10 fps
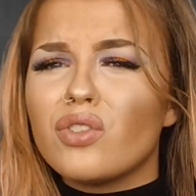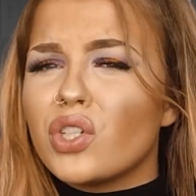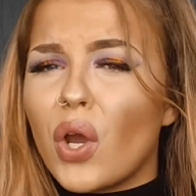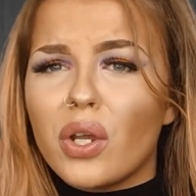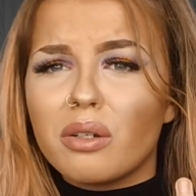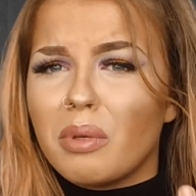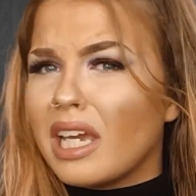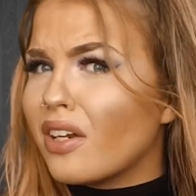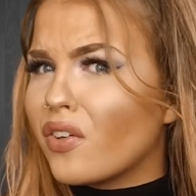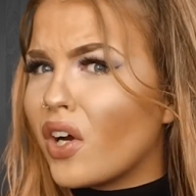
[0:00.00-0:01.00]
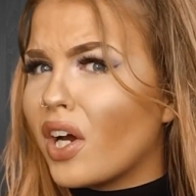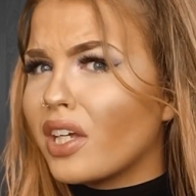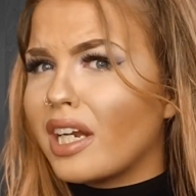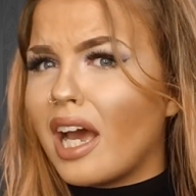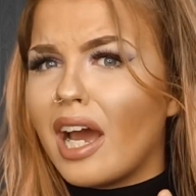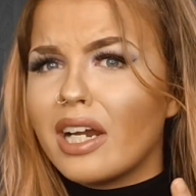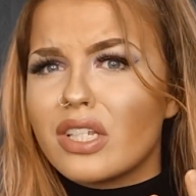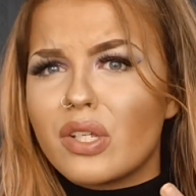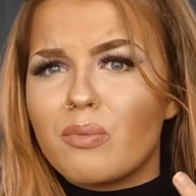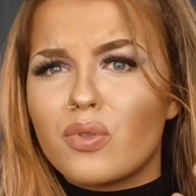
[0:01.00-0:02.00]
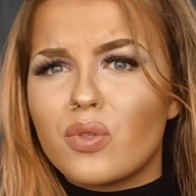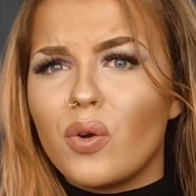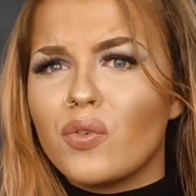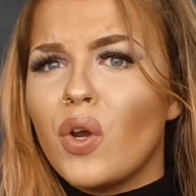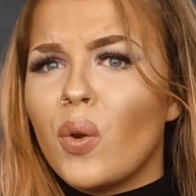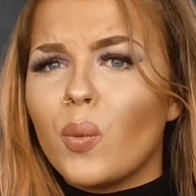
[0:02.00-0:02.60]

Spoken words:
known paedophile and had some sort of